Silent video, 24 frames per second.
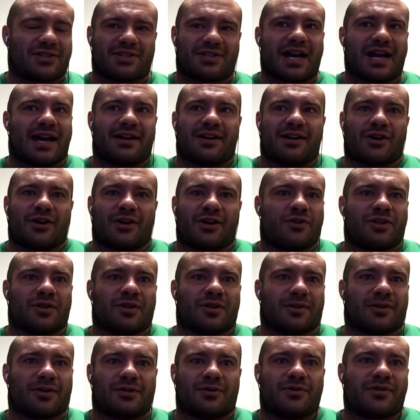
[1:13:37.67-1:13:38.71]
is just not
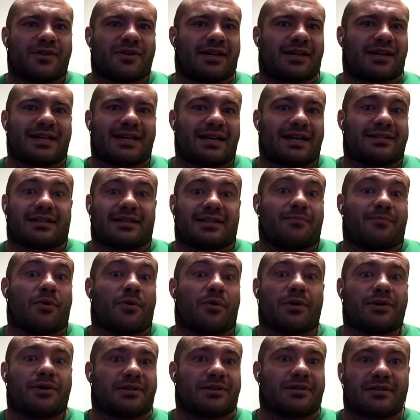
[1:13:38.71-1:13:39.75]
negotiable. You think it tastes like
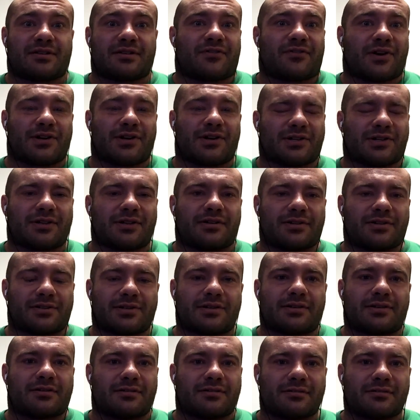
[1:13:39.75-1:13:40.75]
poison as far as you're concerned.